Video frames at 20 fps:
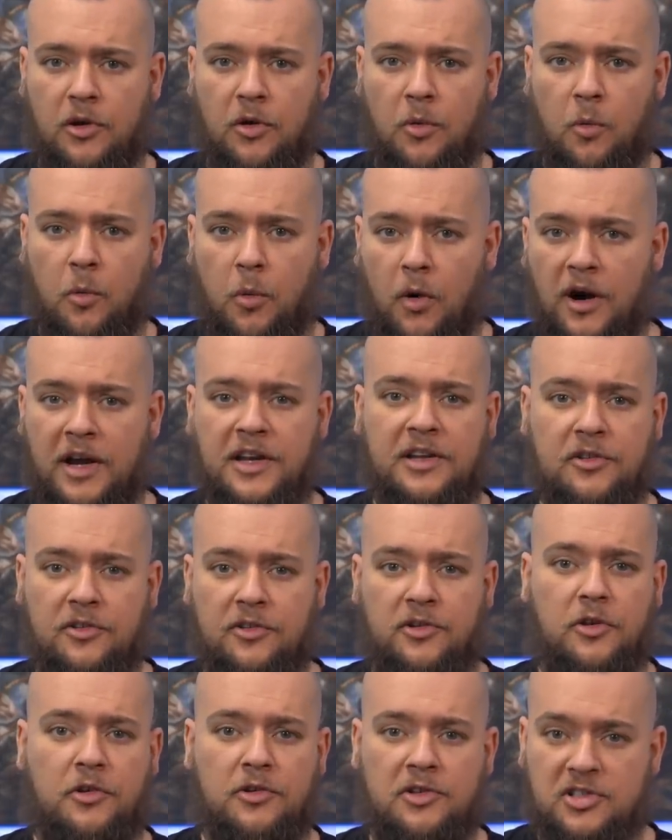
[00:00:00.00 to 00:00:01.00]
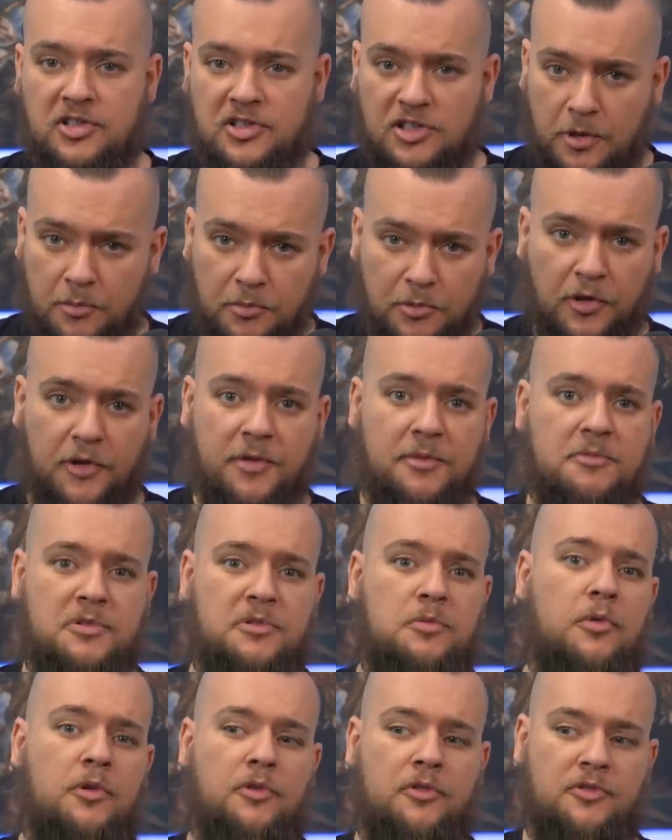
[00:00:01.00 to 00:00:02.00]
Why does God
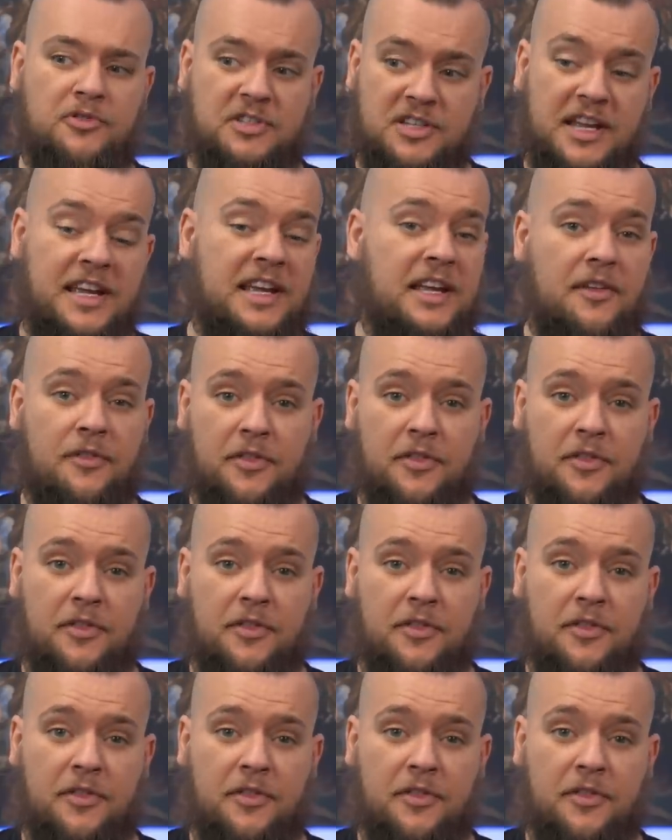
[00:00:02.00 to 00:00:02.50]
sometimes want, say,